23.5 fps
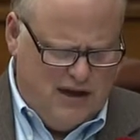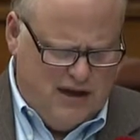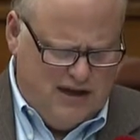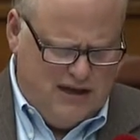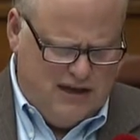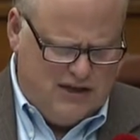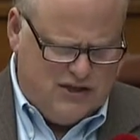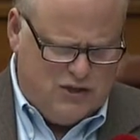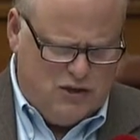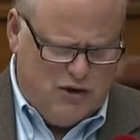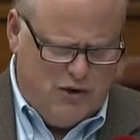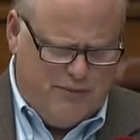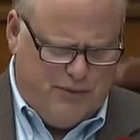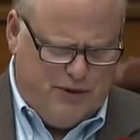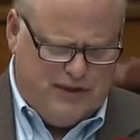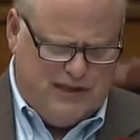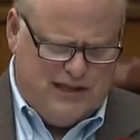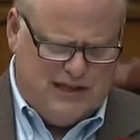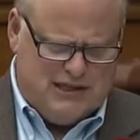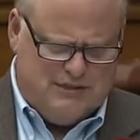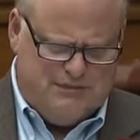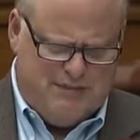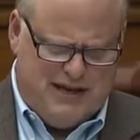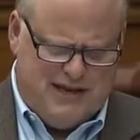This group
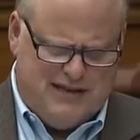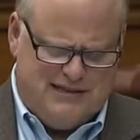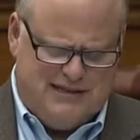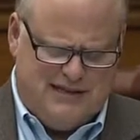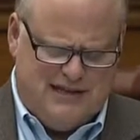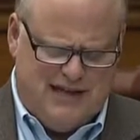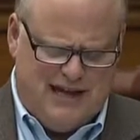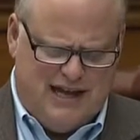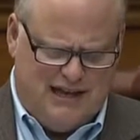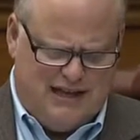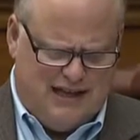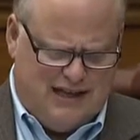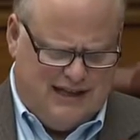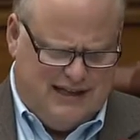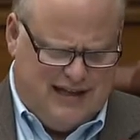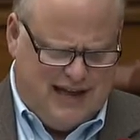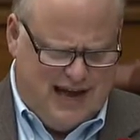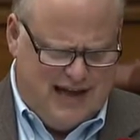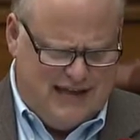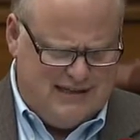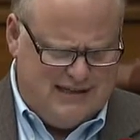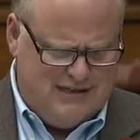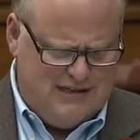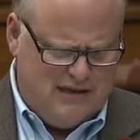participates in ethnic
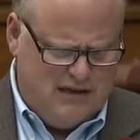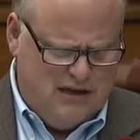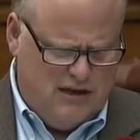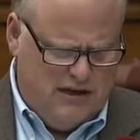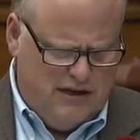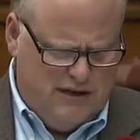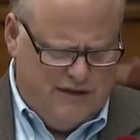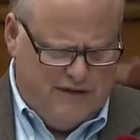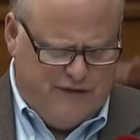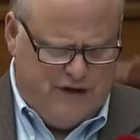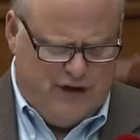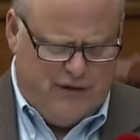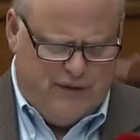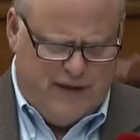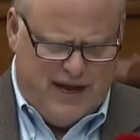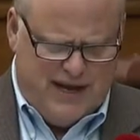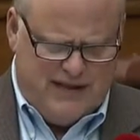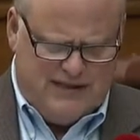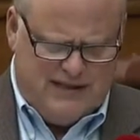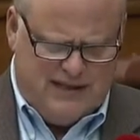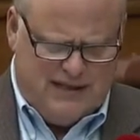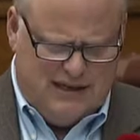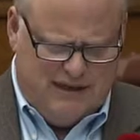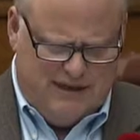dance,
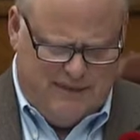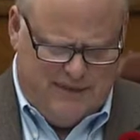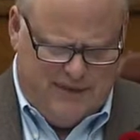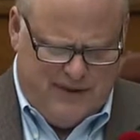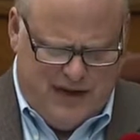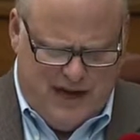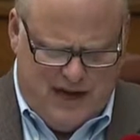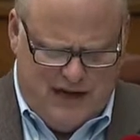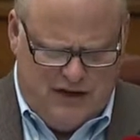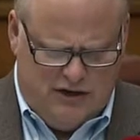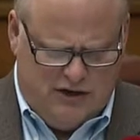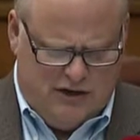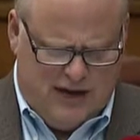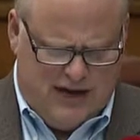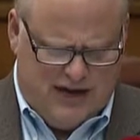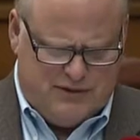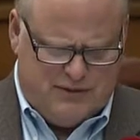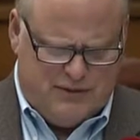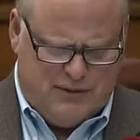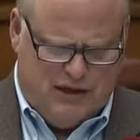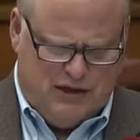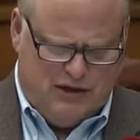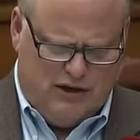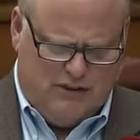fundraising, and interacts
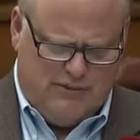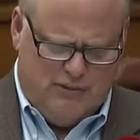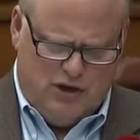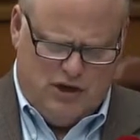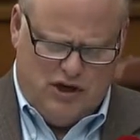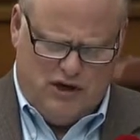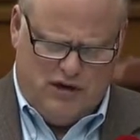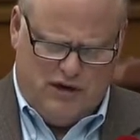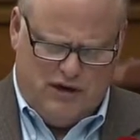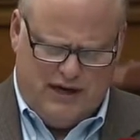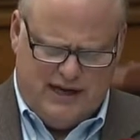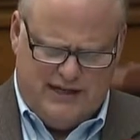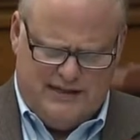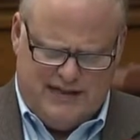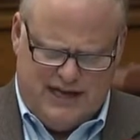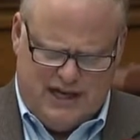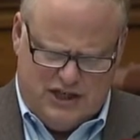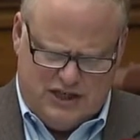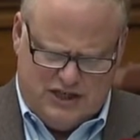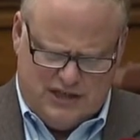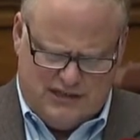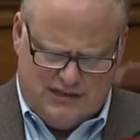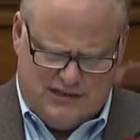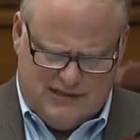with other community
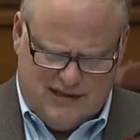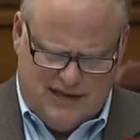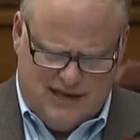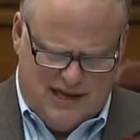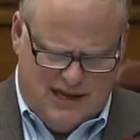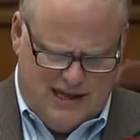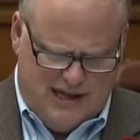organizations.